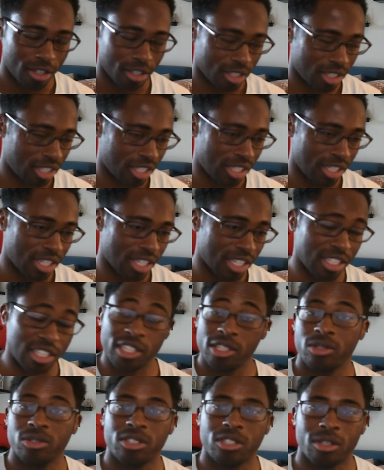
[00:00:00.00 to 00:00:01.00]
she
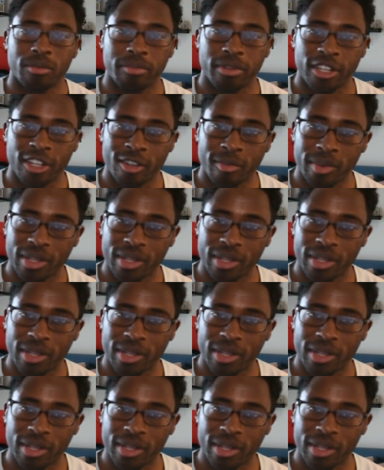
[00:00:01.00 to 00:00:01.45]
continues to appear,